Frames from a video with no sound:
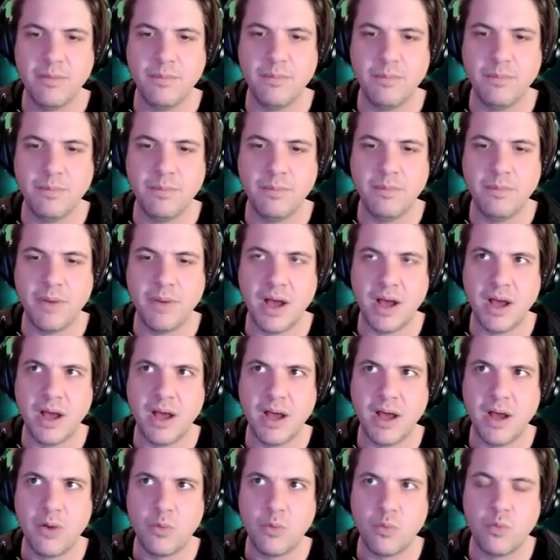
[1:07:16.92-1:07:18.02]

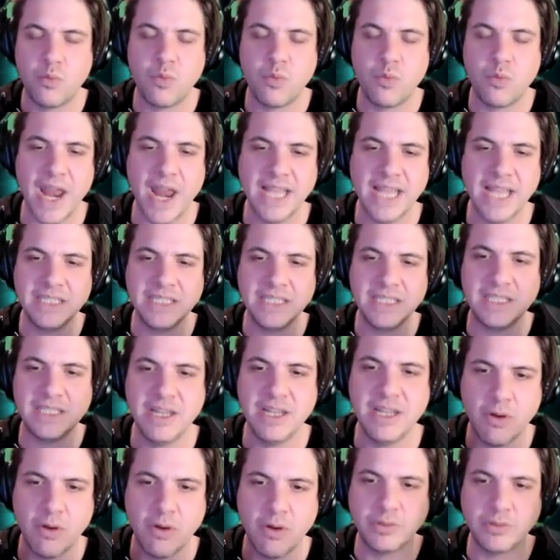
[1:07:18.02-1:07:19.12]
raise
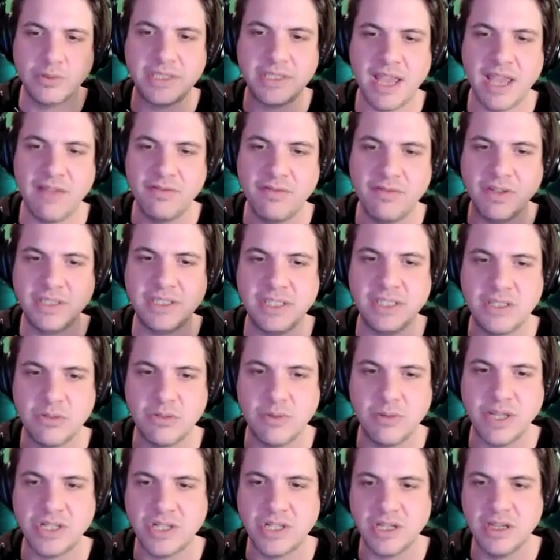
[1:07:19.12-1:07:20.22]
eros every
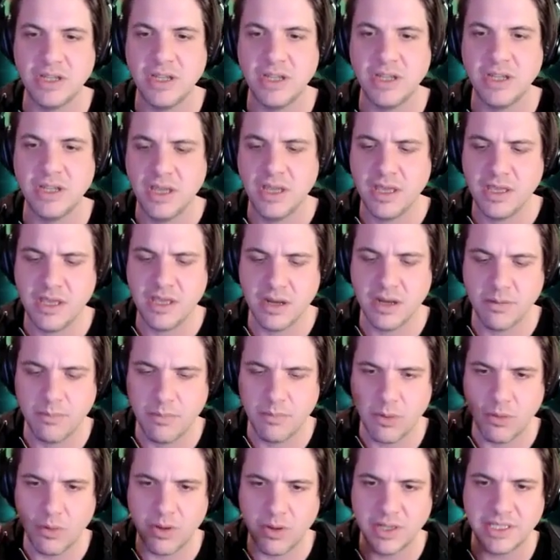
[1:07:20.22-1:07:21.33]
situation, you're
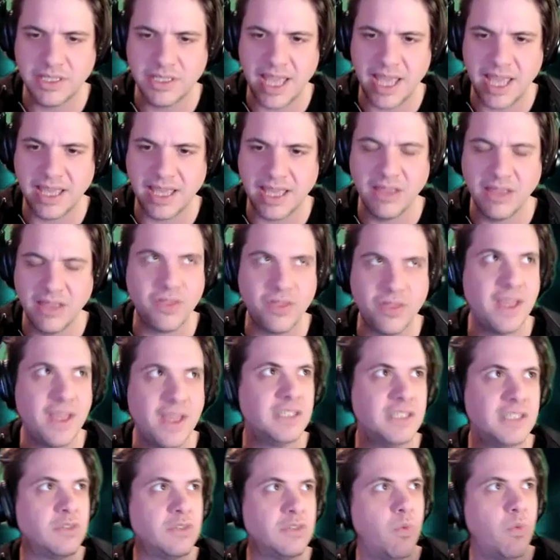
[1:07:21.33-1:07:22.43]
more taking
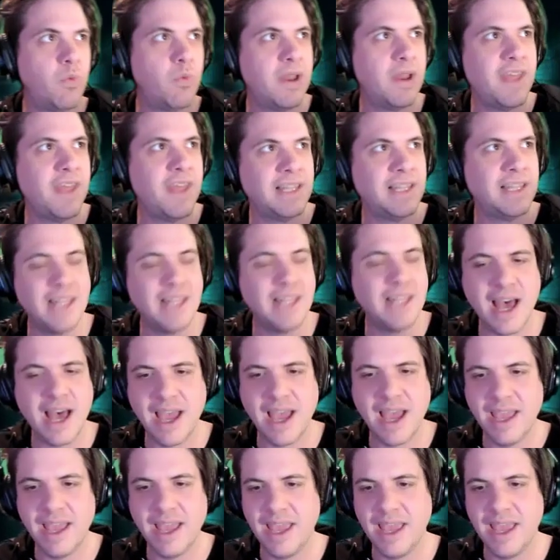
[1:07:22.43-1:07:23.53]
things where they
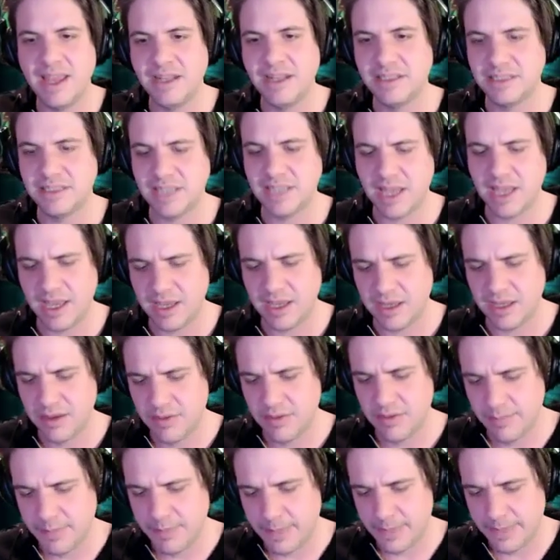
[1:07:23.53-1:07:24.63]
lie and saying,
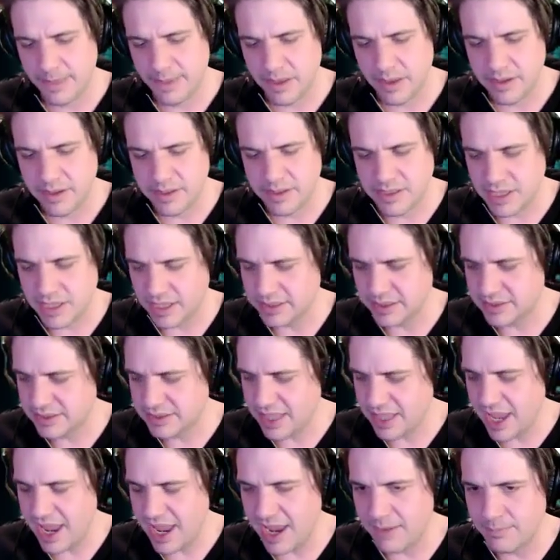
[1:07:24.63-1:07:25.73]
does
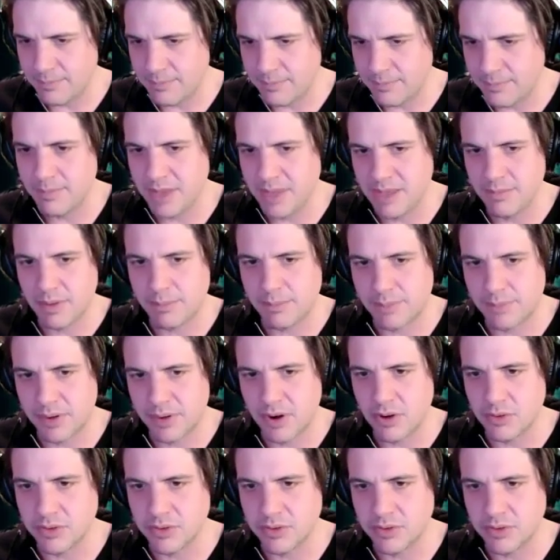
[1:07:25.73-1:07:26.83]
the amber meme
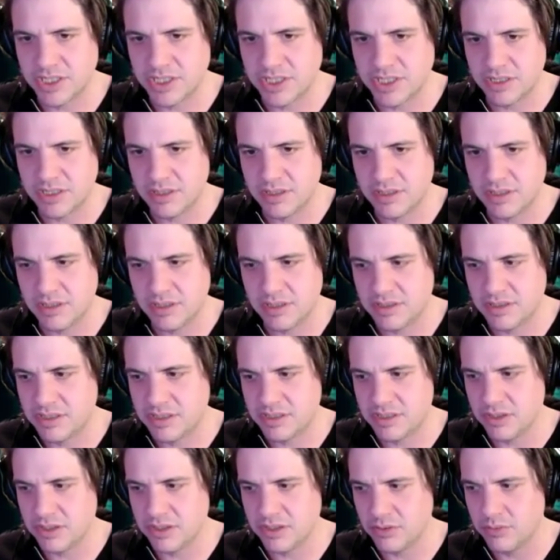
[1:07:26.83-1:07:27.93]
approach
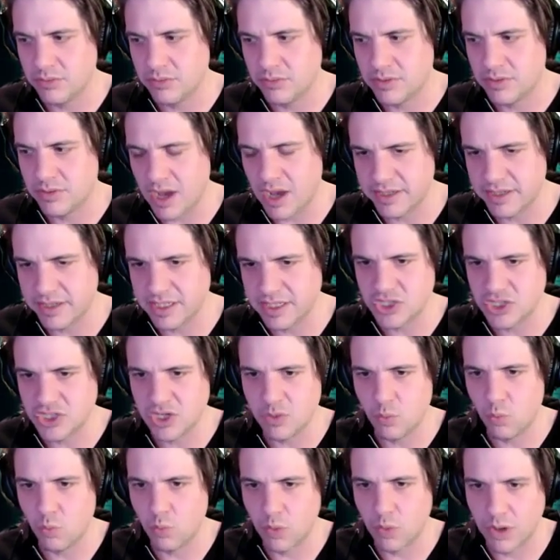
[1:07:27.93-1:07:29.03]
to
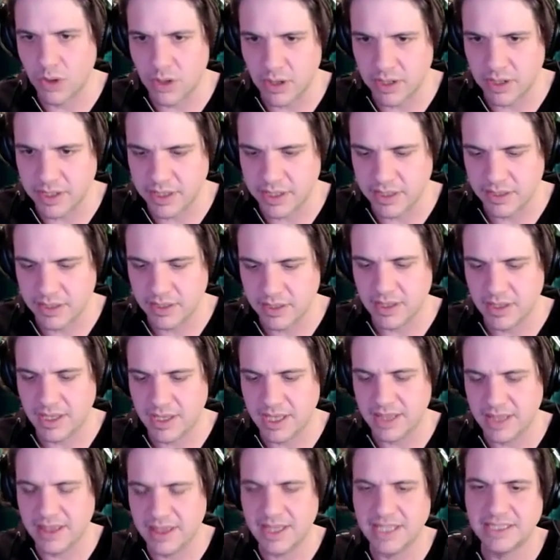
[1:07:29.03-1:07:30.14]
cognition work
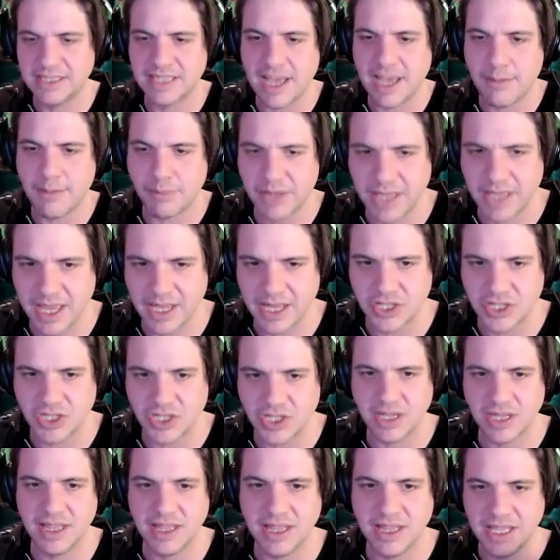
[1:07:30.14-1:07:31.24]
in this
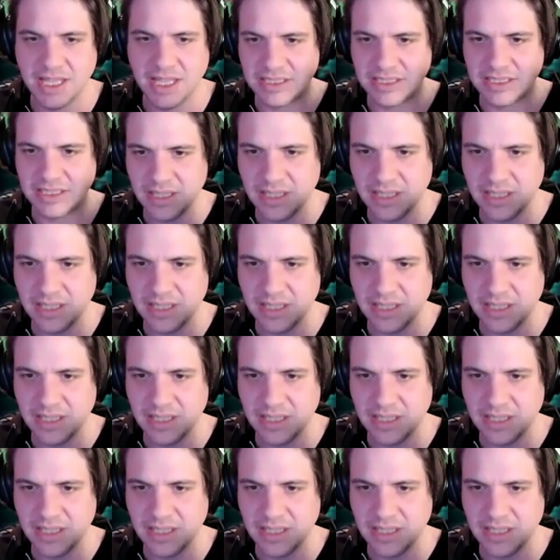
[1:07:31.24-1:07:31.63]
application, in this